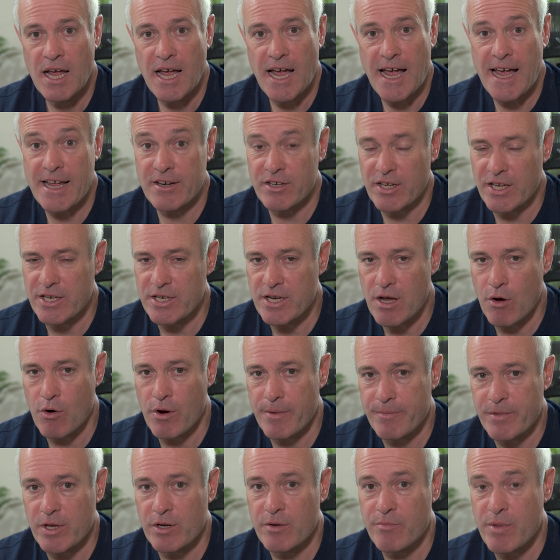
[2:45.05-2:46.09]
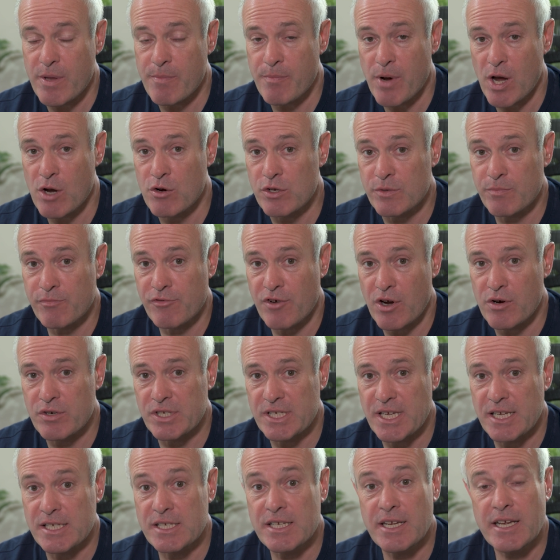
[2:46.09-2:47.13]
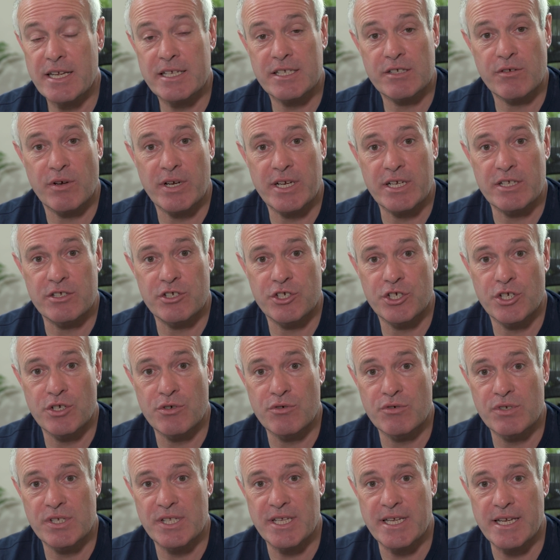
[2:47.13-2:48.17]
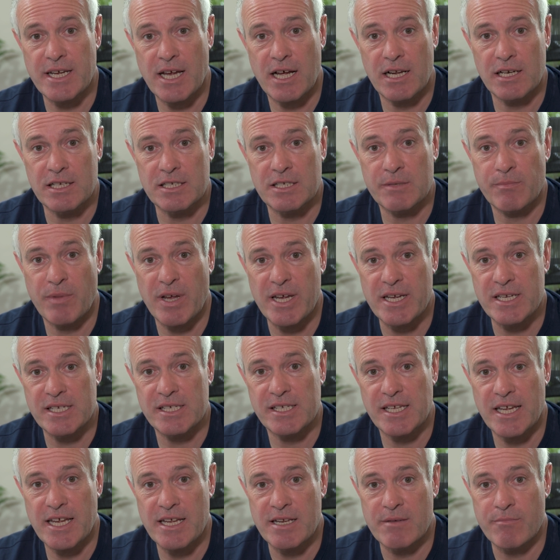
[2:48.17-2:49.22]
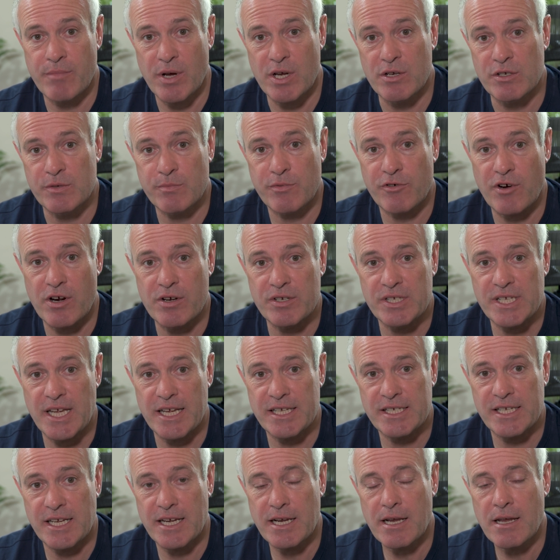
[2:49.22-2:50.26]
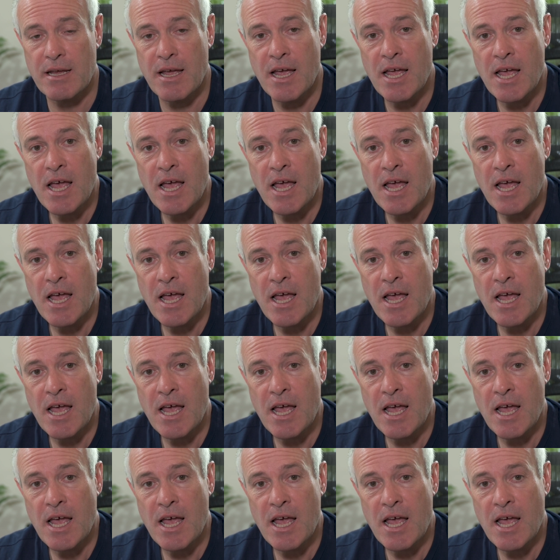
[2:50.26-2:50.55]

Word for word: and I know I'm going to be post-processing it so I can choose the color space in post-processing.